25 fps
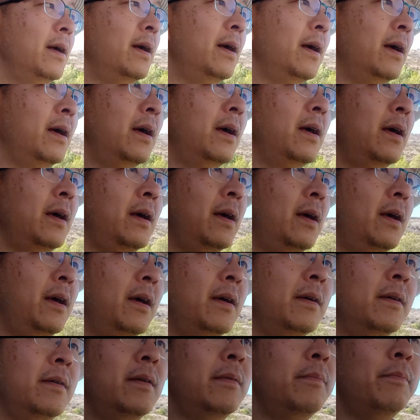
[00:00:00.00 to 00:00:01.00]

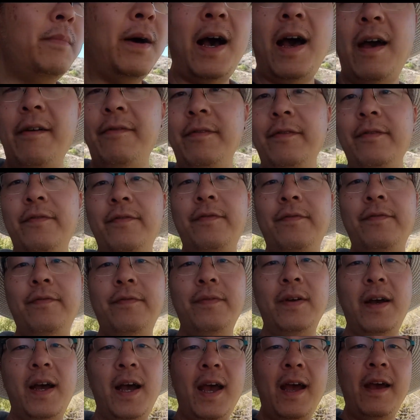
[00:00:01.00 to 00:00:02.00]
I
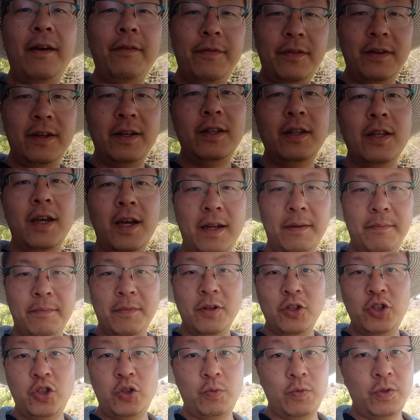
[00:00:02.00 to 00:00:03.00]
haven't done
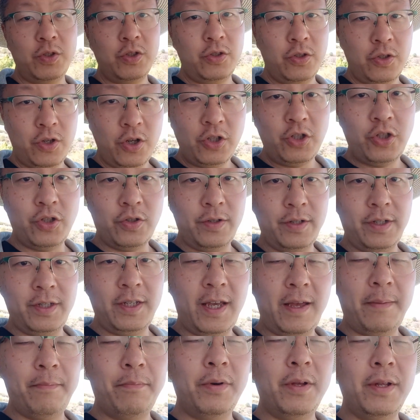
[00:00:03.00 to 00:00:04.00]
much research on it
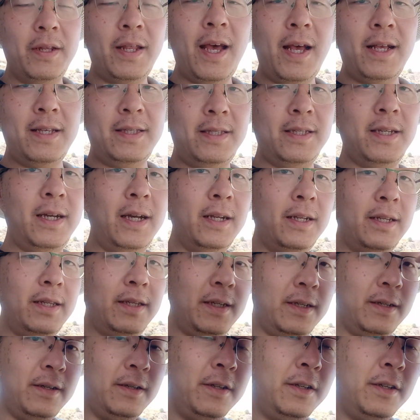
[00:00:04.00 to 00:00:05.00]
yet, but that is the
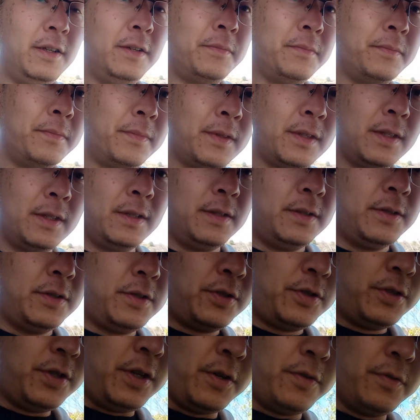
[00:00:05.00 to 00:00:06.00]
idea.
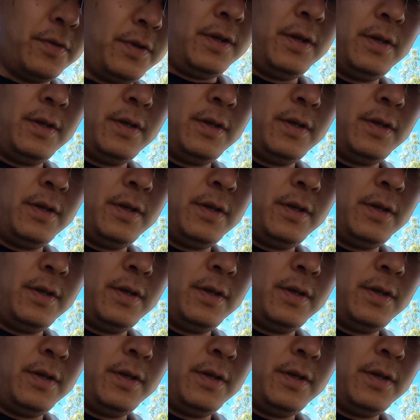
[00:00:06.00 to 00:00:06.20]
So